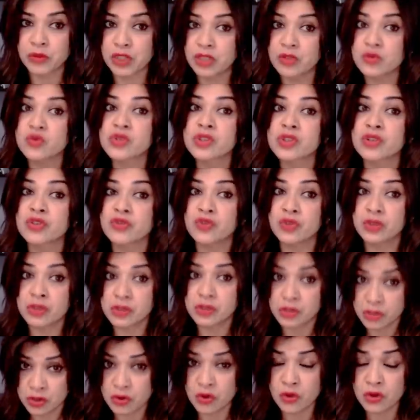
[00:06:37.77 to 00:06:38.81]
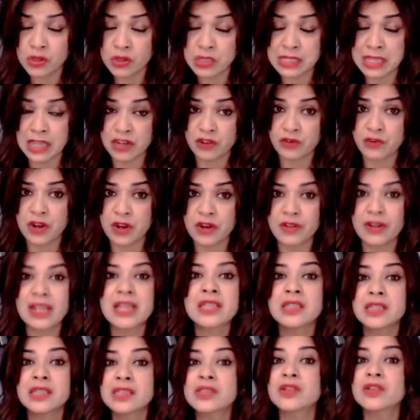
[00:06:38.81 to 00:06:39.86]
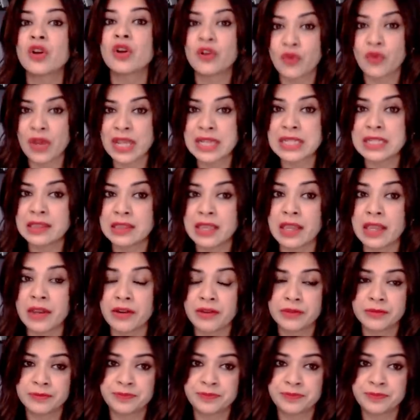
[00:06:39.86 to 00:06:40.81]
user scrolls that far, it is already there.